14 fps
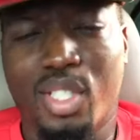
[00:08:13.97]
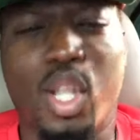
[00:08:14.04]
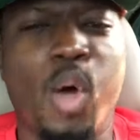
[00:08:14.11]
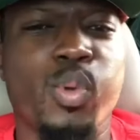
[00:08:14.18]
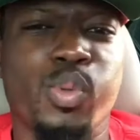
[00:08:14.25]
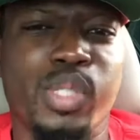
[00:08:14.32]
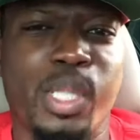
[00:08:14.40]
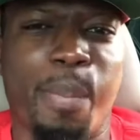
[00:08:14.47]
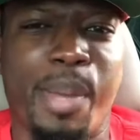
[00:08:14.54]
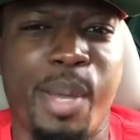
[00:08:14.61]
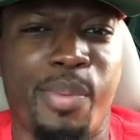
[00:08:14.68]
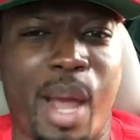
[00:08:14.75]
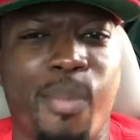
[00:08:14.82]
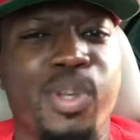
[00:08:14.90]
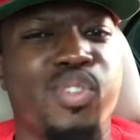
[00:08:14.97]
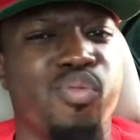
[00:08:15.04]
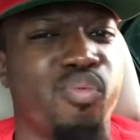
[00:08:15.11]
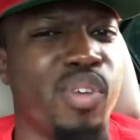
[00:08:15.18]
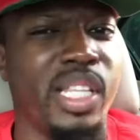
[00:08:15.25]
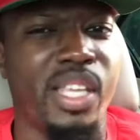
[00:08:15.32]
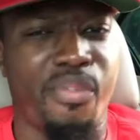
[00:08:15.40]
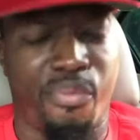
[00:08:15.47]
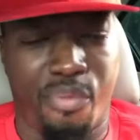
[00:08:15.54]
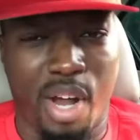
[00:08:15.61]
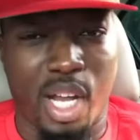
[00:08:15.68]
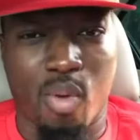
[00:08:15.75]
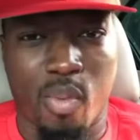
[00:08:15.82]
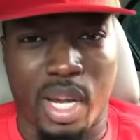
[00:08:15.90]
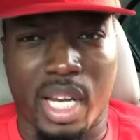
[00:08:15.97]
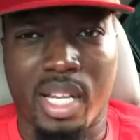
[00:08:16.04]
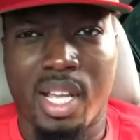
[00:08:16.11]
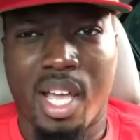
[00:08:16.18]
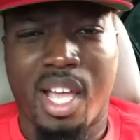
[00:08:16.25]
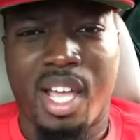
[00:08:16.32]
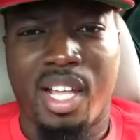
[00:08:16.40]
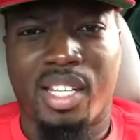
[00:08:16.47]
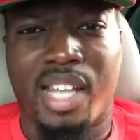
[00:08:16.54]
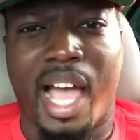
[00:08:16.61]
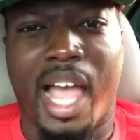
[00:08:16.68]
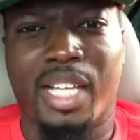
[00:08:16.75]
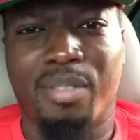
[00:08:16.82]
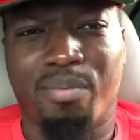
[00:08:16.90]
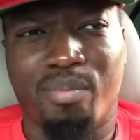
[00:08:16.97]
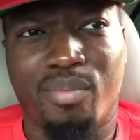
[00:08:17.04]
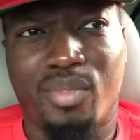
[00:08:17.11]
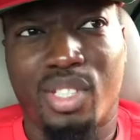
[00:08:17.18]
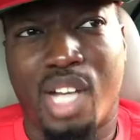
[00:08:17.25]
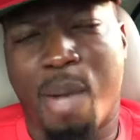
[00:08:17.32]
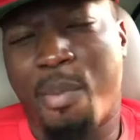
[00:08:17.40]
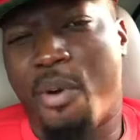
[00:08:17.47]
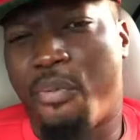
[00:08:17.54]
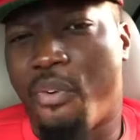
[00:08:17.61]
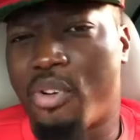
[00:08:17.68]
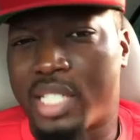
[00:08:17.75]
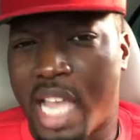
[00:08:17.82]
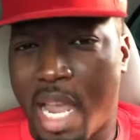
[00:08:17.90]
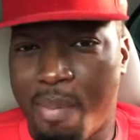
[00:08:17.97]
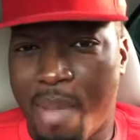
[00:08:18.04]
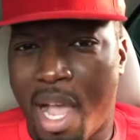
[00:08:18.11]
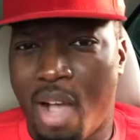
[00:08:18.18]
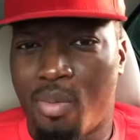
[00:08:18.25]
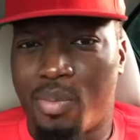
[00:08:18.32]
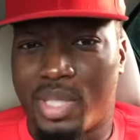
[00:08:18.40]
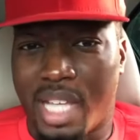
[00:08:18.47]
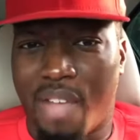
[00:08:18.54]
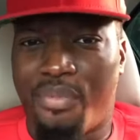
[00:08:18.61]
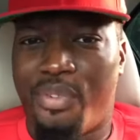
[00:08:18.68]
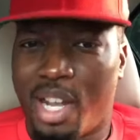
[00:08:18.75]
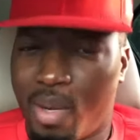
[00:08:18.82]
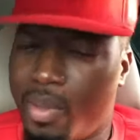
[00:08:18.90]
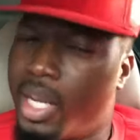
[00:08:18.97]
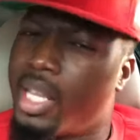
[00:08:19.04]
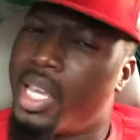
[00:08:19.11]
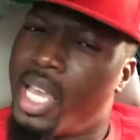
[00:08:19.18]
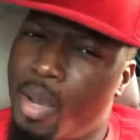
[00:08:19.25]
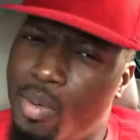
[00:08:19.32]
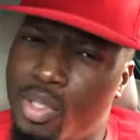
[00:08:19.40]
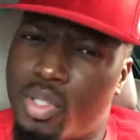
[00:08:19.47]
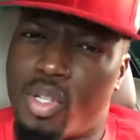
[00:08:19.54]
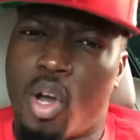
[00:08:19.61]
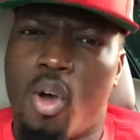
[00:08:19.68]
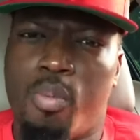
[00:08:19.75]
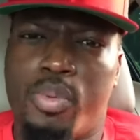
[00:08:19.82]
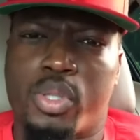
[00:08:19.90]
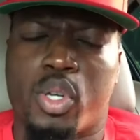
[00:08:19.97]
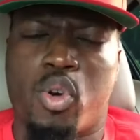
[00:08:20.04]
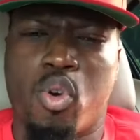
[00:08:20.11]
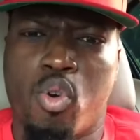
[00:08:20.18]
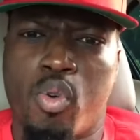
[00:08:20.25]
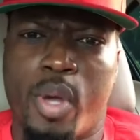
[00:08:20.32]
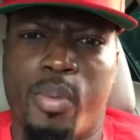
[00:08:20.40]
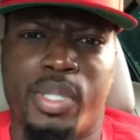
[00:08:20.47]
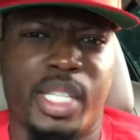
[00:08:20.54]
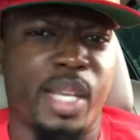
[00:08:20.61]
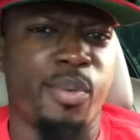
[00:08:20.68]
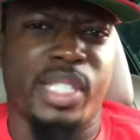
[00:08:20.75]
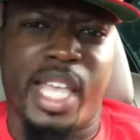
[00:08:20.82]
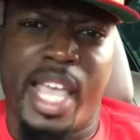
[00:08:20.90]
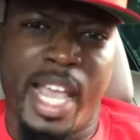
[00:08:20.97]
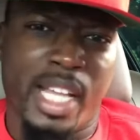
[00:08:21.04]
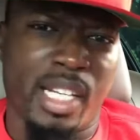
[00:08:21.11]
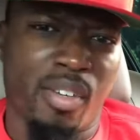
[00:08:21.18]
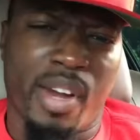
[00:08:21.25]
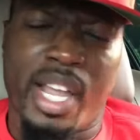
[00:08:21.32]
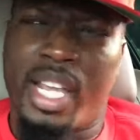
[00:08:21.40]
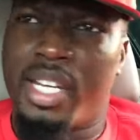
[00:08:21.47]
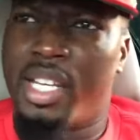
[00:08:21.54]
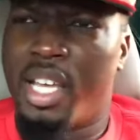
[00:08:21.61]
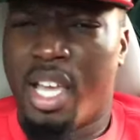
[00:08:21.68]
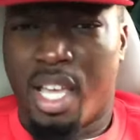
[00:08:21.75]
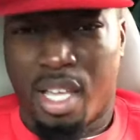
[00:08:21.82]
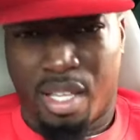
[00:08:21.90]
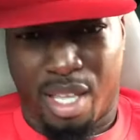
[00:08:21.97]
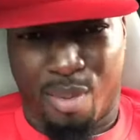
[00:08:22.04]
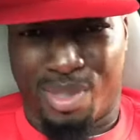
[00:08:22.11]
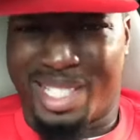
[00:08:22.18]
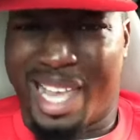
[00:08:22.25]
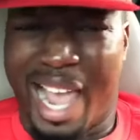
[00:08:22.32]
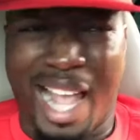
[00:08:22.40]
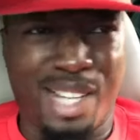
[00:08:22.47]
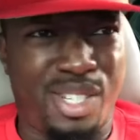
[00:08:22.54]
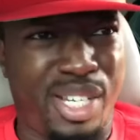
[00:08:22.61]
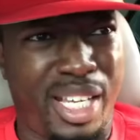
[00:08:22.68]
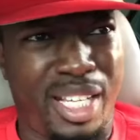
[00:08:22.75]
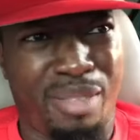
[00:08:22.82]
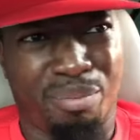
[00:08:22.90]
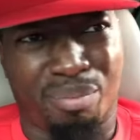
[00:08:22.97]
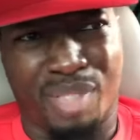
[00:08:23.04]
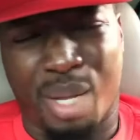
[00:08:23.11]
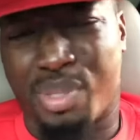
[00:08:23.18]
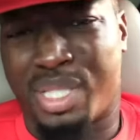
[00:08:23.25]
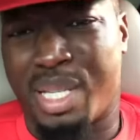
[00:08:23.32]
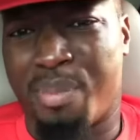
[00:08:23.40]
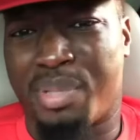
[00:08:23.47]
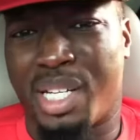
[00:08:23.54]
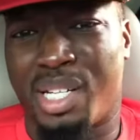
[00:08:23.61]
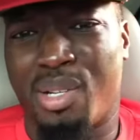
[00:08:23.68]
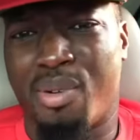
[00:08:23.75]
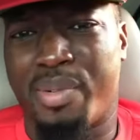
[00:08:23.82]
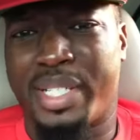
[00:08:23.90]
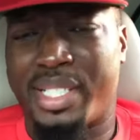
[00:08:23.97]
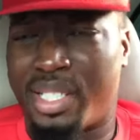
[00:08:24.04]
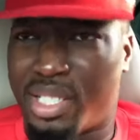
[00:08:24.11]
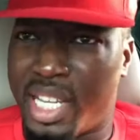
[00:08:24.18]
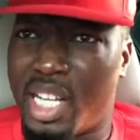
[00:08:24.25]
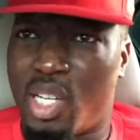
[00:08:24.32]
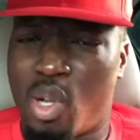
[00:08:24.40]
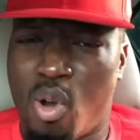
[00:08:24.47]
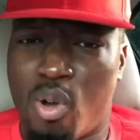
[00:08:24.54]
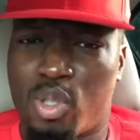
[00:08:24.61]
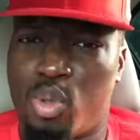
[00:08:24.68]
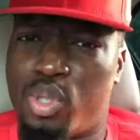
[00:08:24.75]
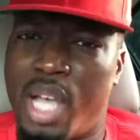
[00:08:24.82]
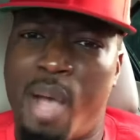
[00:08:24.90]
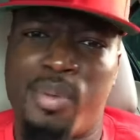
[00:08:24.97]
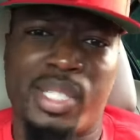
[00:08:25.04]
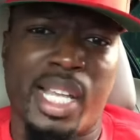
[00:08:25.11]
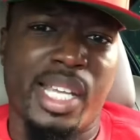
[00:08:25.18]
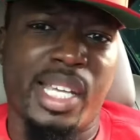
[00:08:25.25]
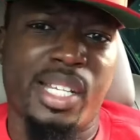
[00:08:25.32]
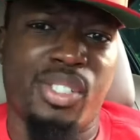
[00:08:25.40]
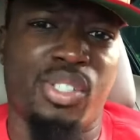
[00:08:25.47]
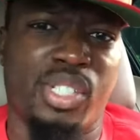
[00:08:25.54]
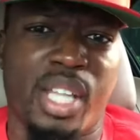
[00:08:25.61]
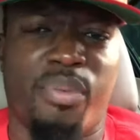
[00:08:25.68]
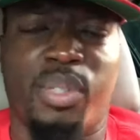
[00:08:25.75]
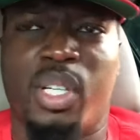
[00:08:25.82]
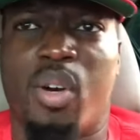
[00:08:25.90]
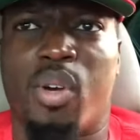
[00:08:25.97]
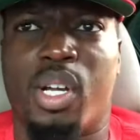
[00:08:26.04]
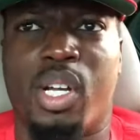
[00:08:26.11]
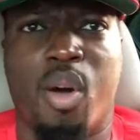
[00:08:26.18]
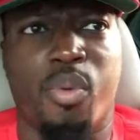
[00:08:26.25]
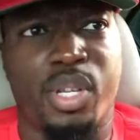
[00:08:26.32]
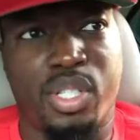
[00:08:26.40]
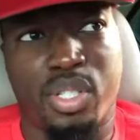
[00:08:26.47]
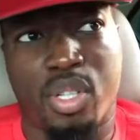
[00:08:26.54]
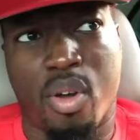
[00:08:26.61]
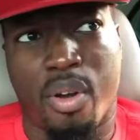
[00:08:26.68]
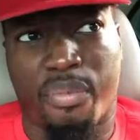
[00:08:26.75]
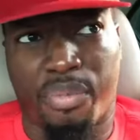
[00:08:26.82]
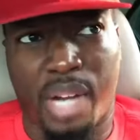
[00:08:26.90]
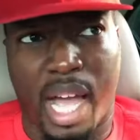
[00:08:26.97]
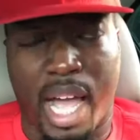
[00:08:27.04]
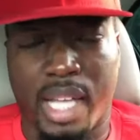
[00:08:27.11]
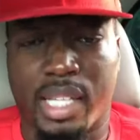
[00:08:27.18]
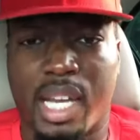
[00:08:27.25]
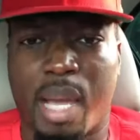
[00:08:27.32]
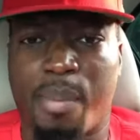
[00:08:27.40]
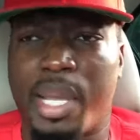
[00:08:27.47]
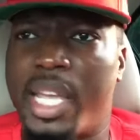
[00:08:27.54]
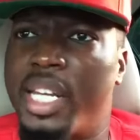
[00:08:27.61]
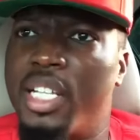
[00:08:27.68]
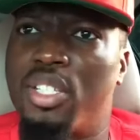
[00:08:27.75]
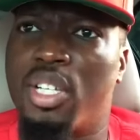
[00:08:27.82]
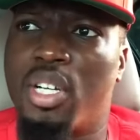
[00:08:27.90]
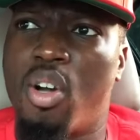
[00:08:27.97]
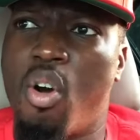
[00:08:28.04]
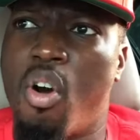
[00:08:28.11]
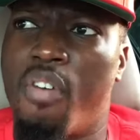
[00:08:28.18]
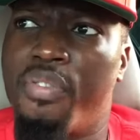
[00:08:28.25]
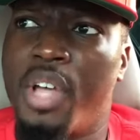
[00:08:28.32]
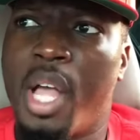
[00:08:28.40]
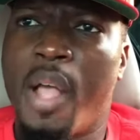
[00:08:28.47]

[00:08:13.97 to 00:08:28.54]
Those was the people that was really fucking with it. Like Gummo first came out, was I fucking with it? Yeah, it was dope, it was cool, it was it was ignorant, it was catchy, it was something the little niggas could sing along to. So I was like, yeah, this is definitely gonna go, this is gonna fly, you know what I mean? And it took off.